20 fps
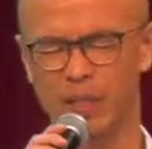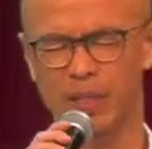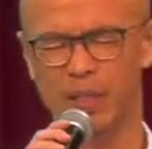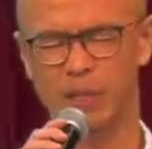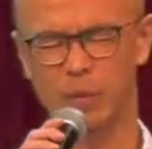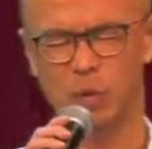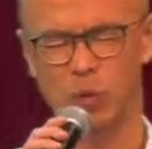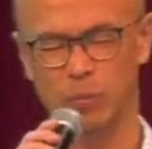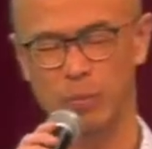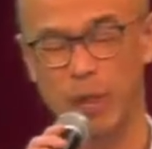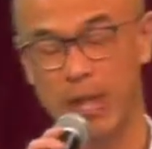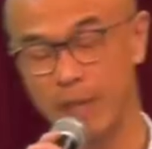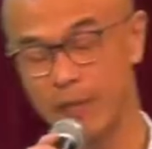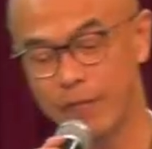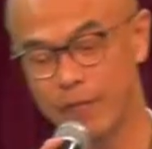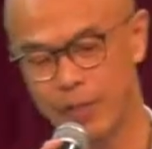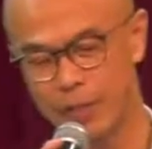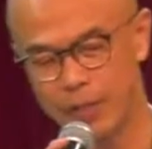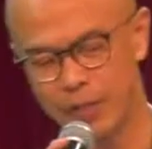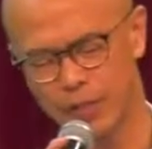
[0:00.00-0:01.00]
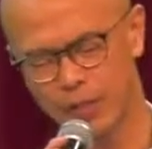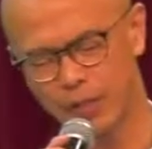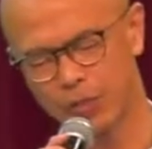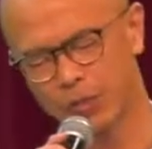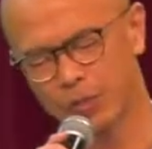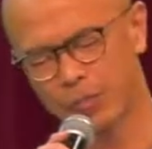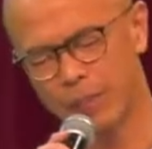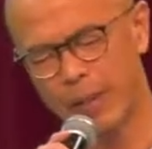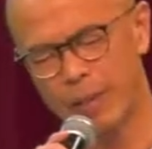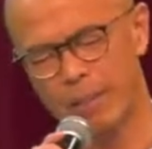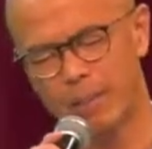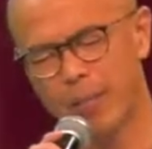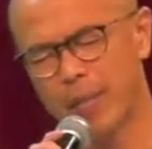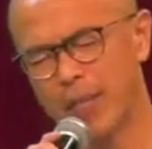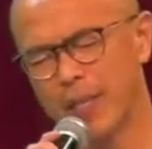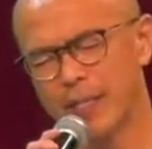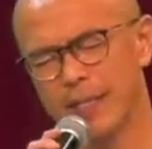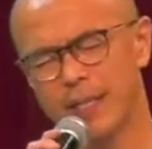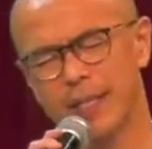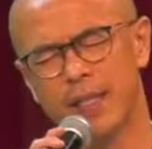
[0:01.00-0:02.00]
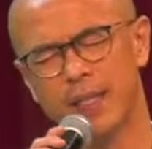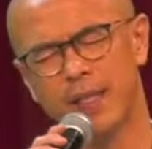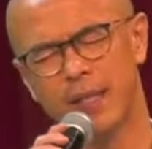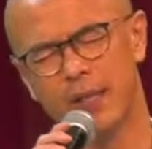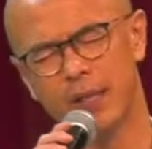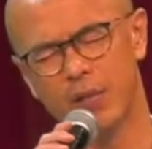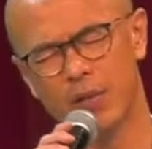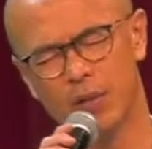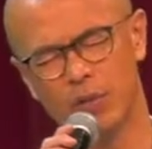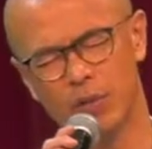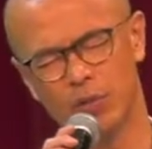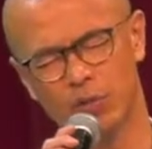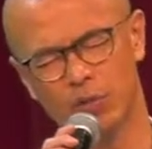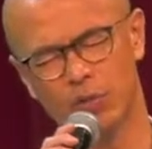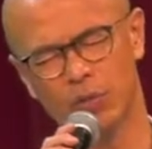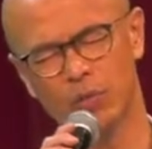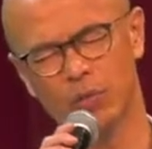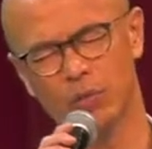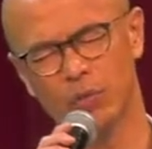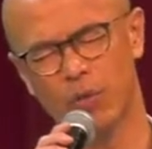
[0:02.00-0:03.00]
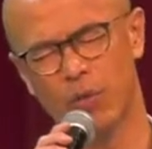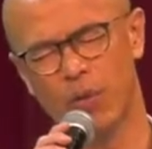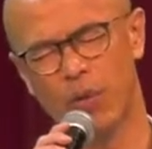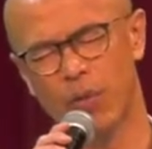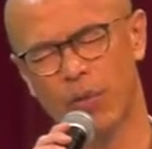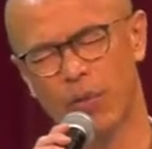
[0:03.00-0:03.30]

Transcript: uh, good benefits to members and also to